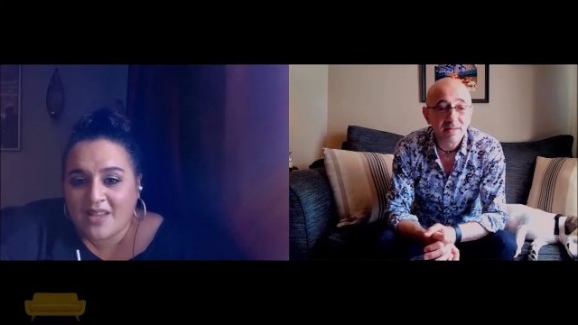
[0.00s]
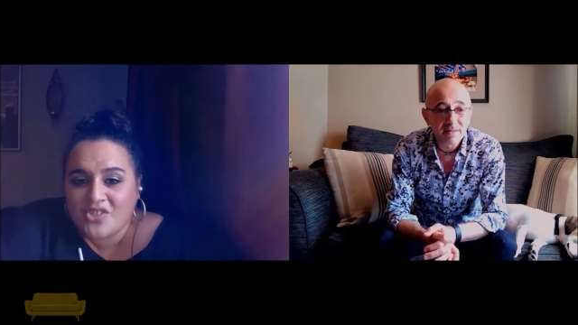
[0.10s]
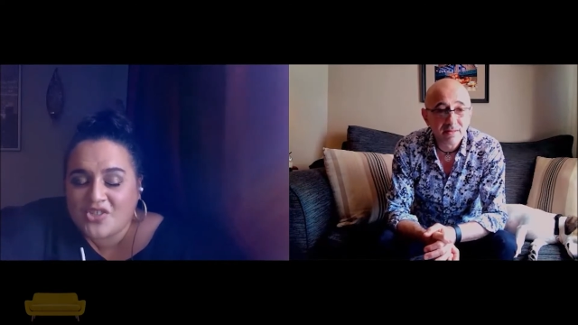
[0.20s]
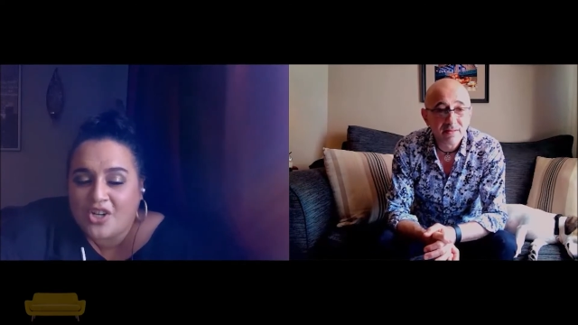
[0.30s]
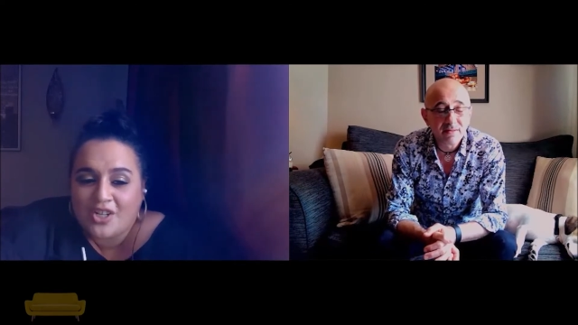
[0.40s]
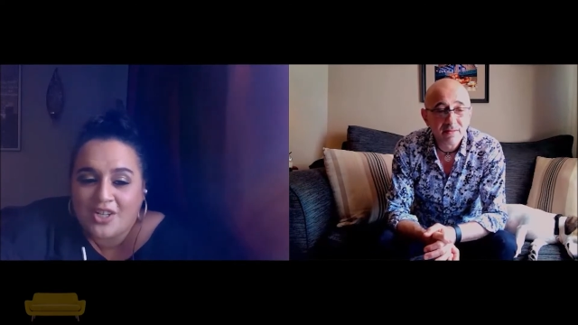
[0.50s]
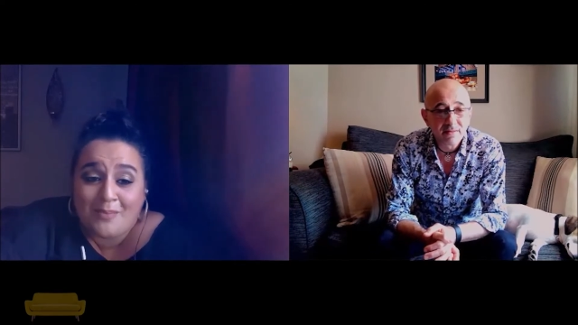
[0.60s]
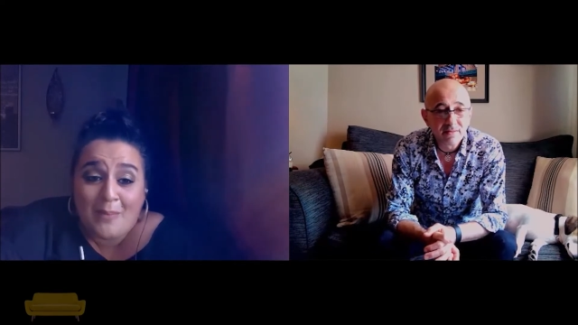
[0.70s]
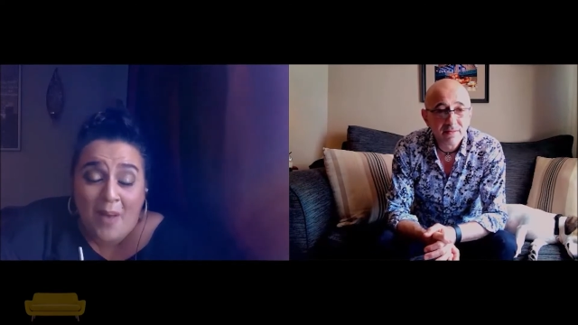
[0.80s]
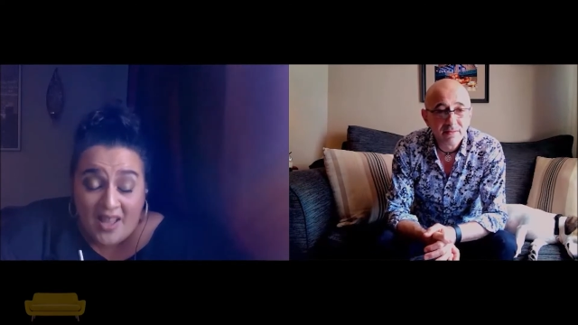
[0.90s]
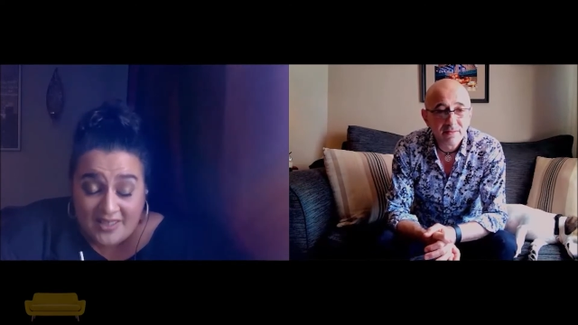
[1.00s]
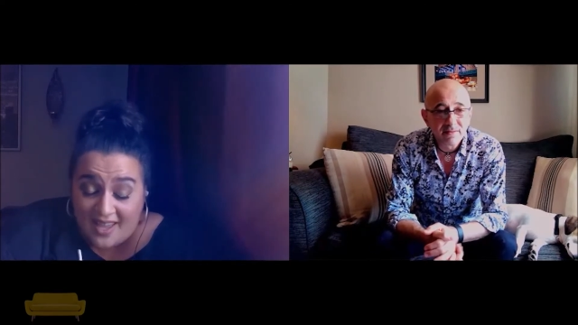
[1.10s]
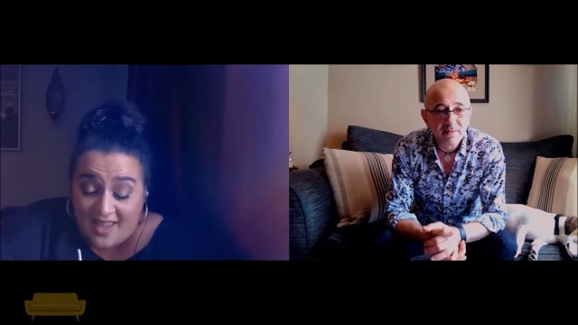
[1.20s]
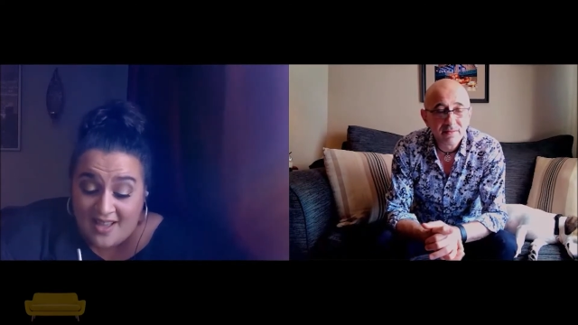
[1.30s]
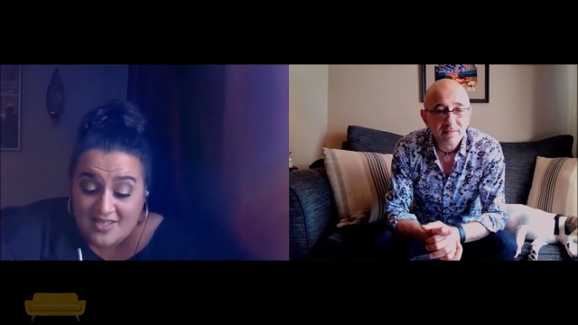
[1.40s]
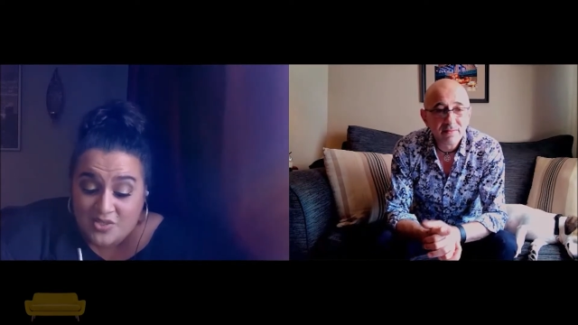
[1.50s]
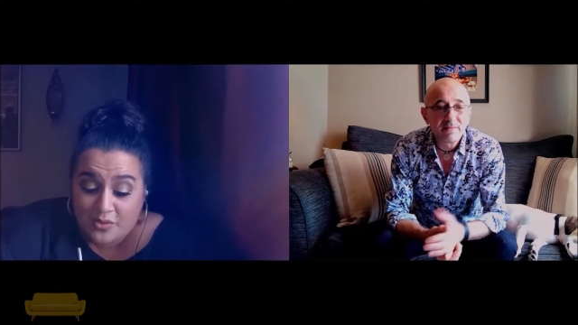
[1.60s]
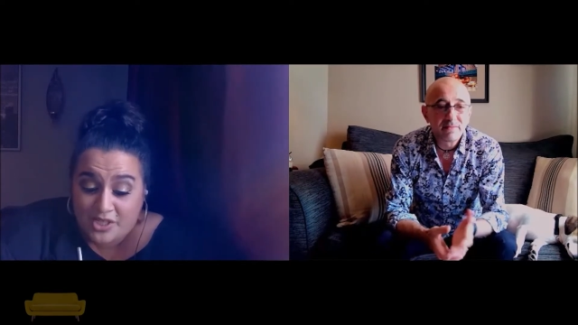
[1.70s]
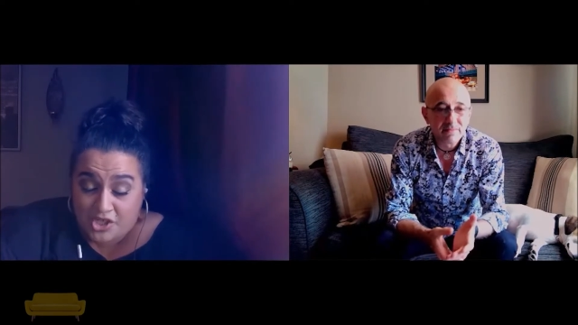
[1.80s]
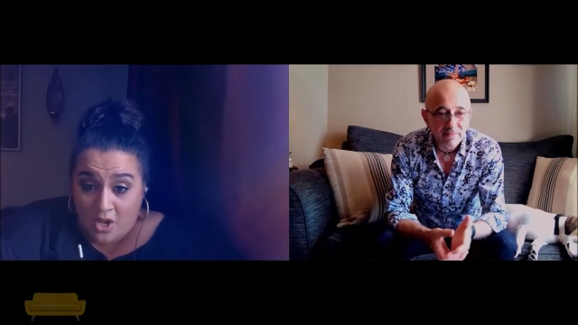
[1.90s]
Speaker 1: I started my podcast,
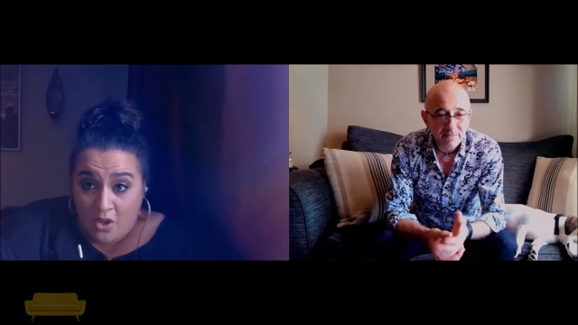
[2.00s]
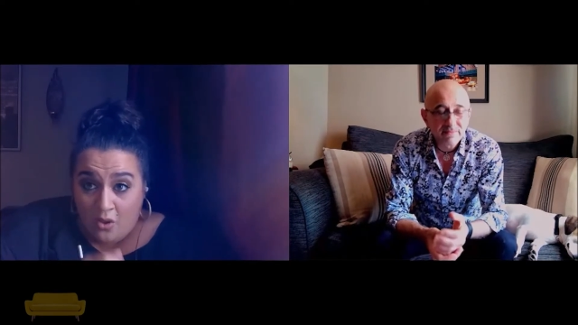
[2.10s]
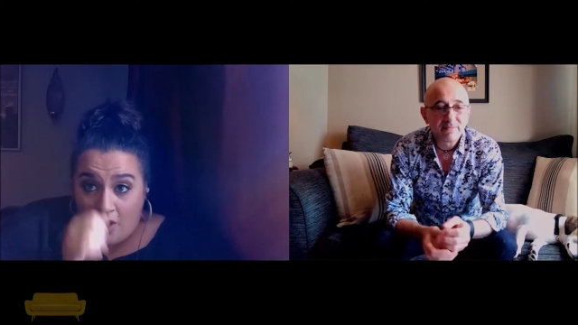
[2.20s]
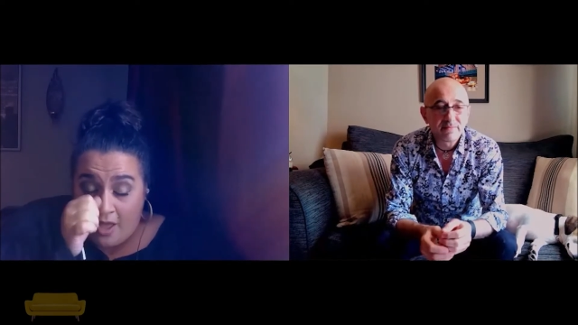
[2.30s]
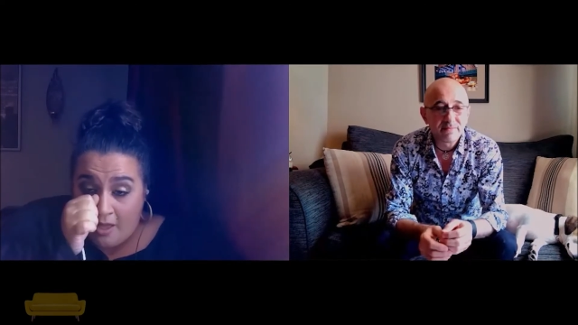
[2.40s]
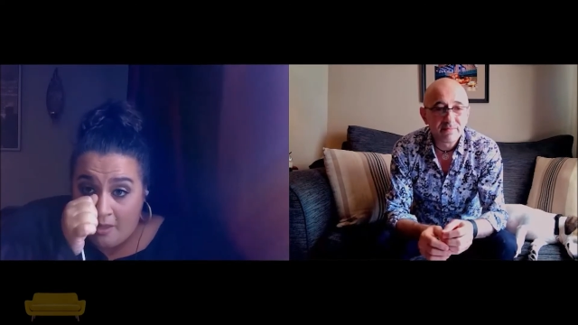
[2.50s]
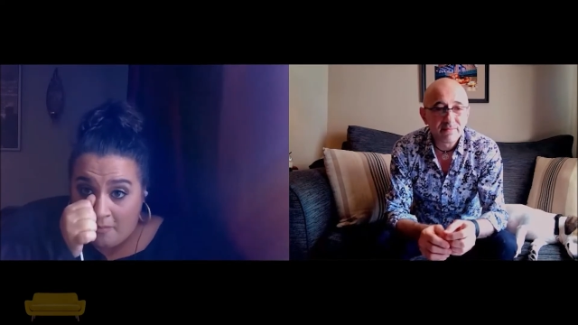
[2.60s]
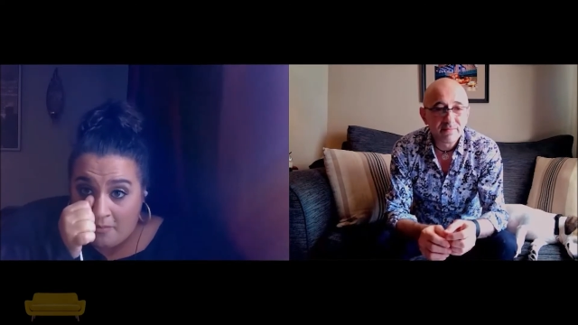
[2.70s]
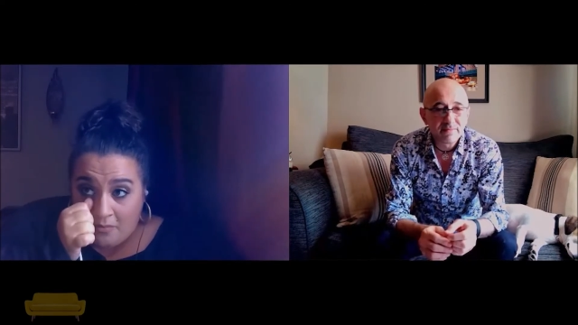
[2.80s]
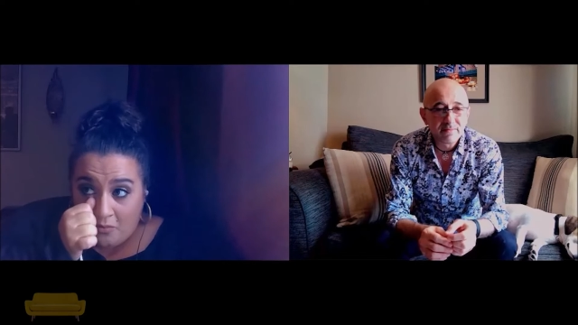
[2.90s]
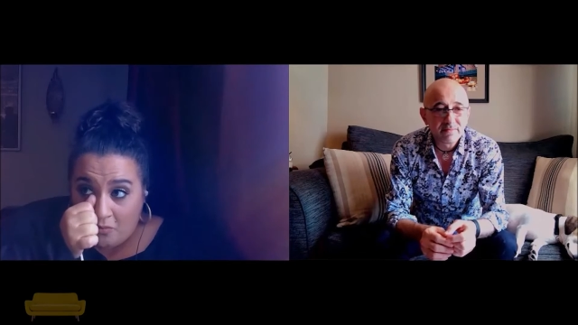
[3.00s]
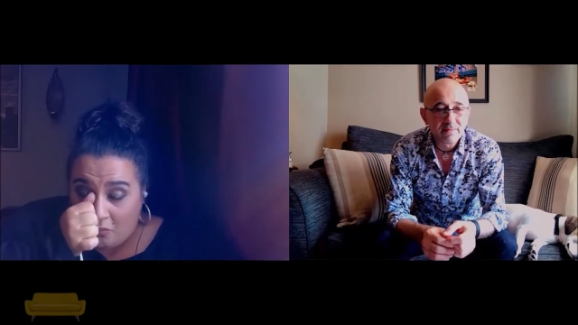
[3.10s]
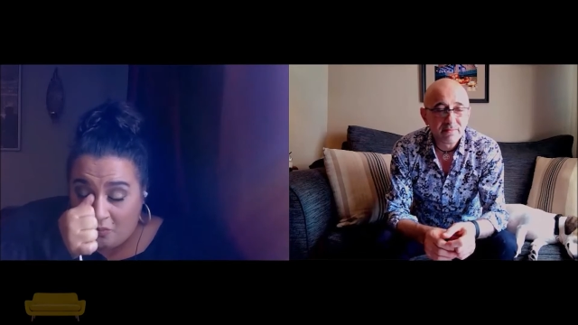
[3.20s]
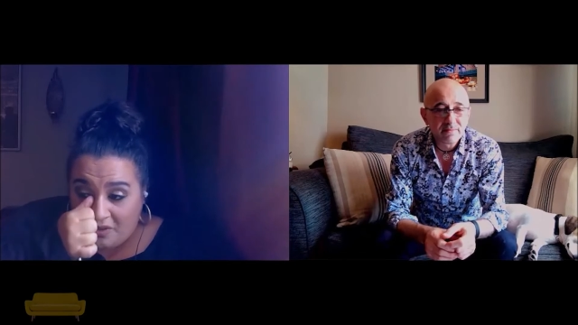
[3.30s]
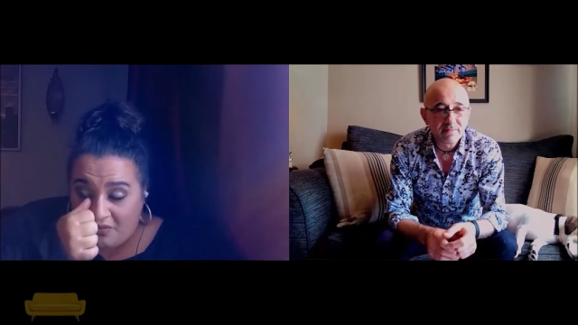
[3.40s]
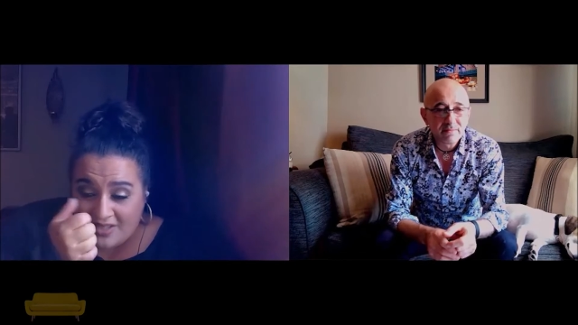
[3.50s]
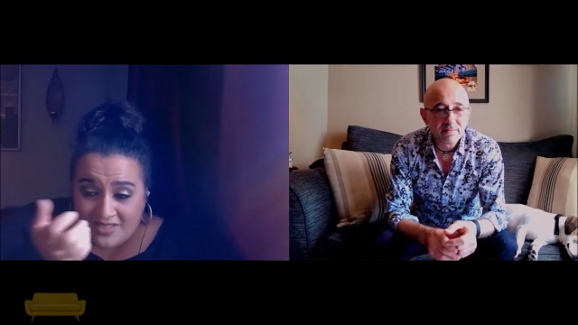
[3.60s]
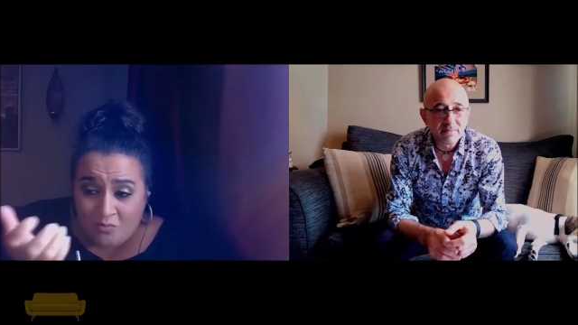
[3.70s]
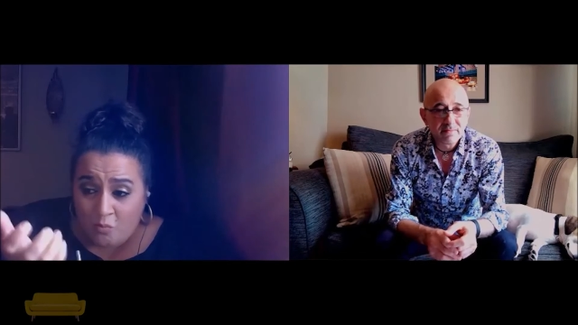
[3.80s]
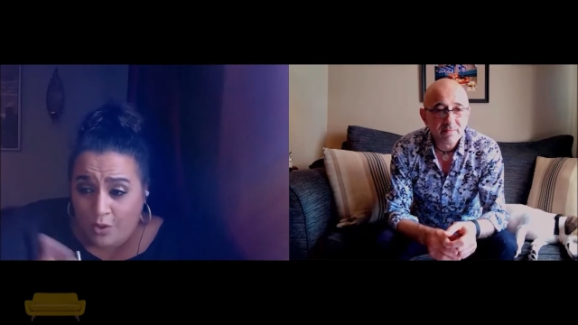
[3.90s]
which um, we've had
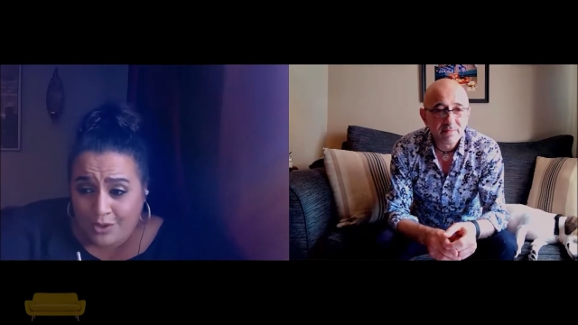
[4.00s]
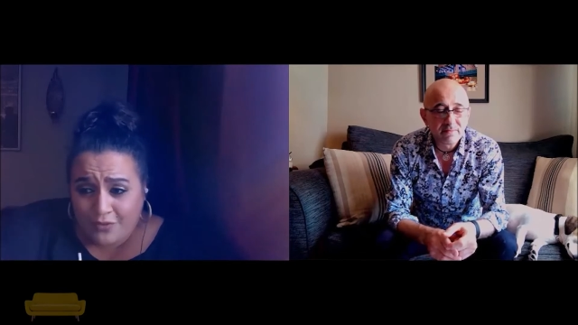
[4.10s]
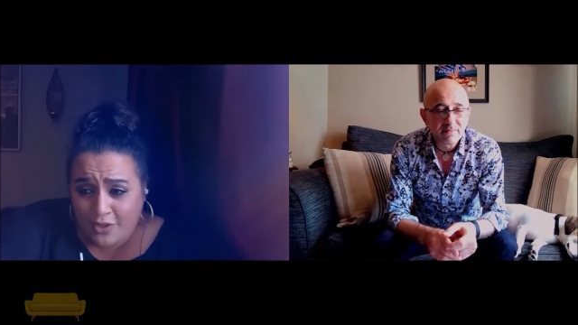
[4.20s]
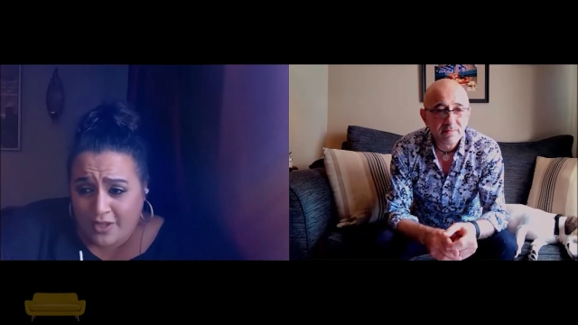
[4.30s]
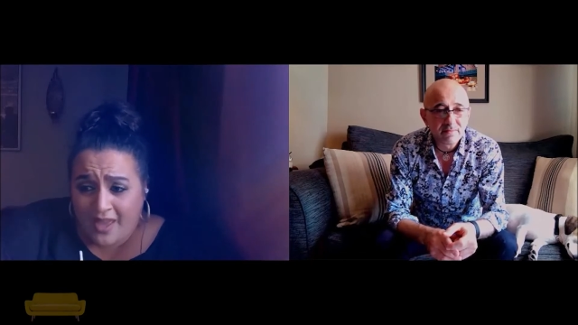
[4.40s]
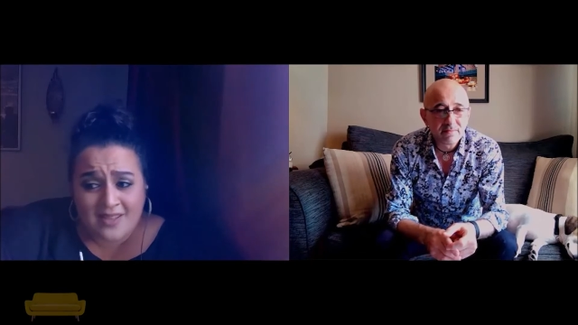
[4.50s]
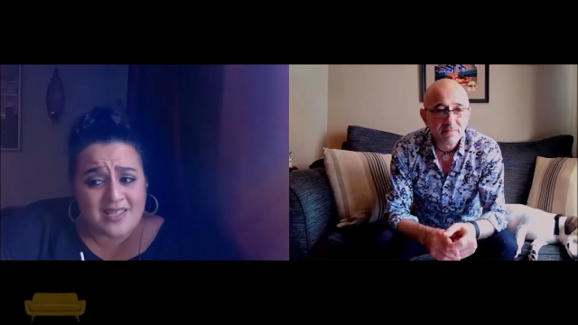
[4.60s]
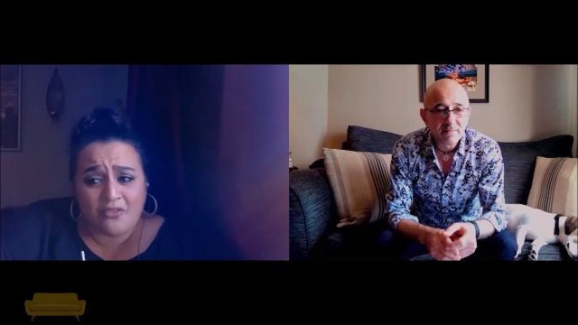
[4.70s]
some wonderful guests.